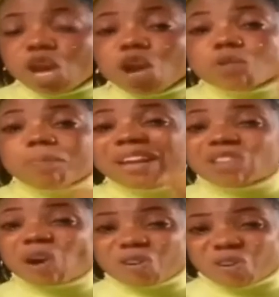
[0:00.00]
You bent
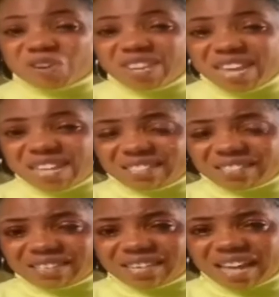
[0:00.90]
on your knees
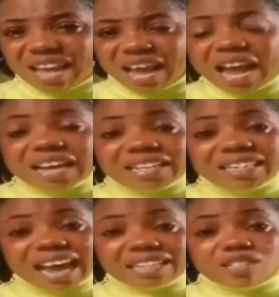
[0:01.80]

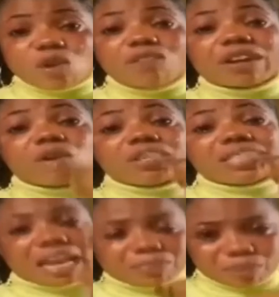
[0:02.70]
that over your
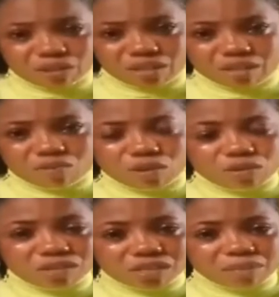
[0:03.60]
dead body, will you
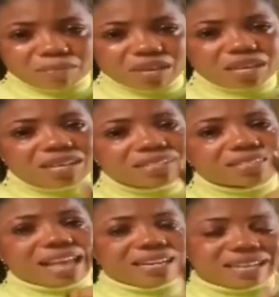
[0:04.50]
see me
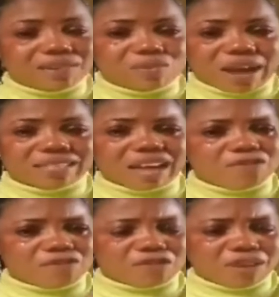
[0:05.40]
standing right and
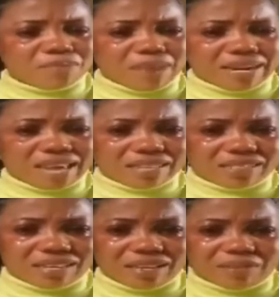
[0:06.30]
fulfilling my
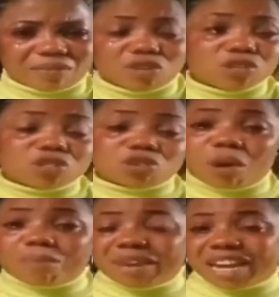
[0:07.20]
destiny? You
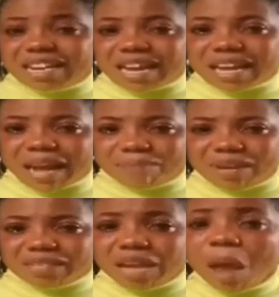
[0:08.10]
throw me in the
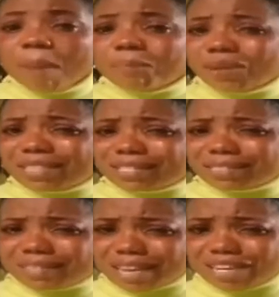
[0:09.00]
garbage, but the
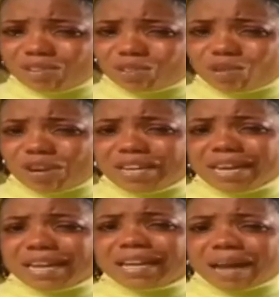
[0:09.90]
seed you throw in
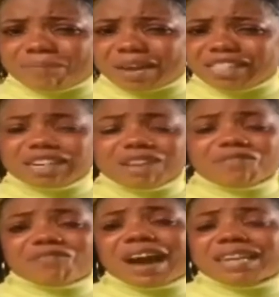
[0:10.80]
the garbage
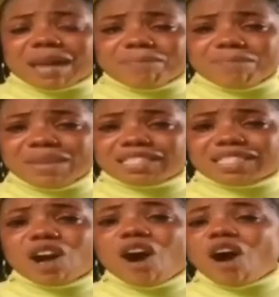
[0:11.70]
find a means
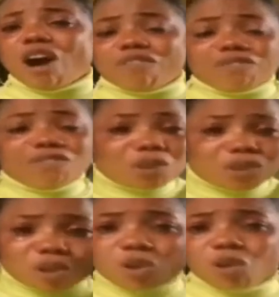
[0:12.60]
of
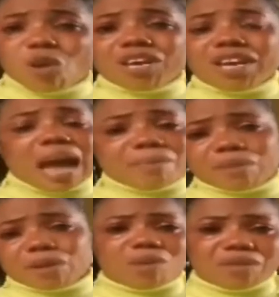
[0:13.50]
growing and
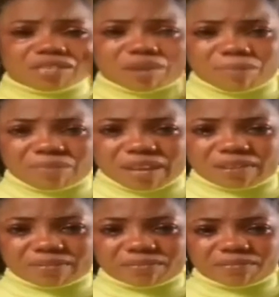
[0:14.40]
becoming something.
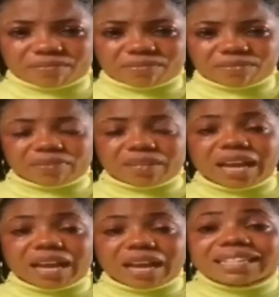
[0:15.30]

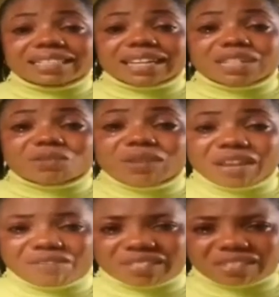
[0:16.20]
I decided to
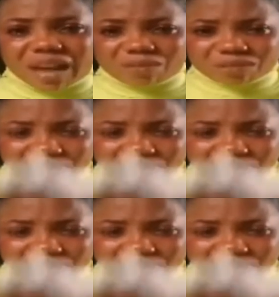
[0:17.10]
leave his house.